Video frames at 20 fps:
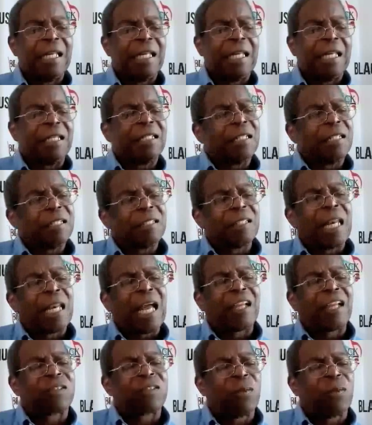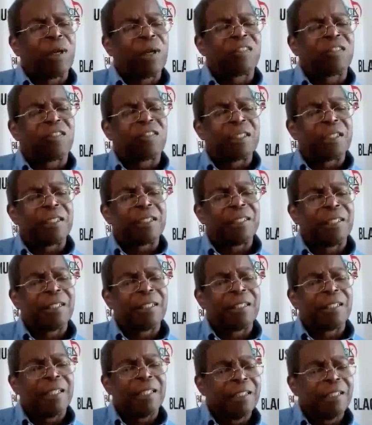Last question.
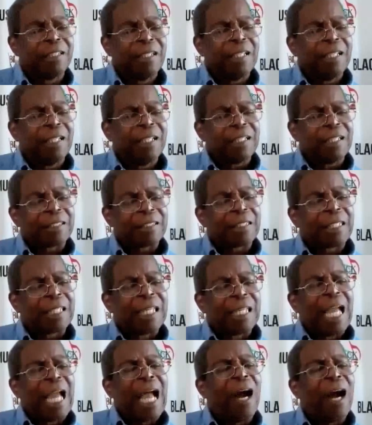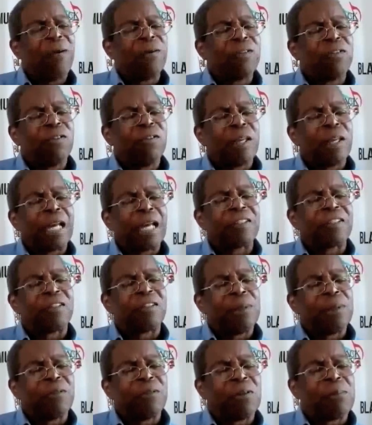How would you like to be
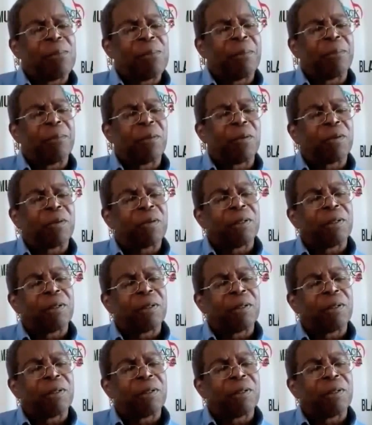remembered?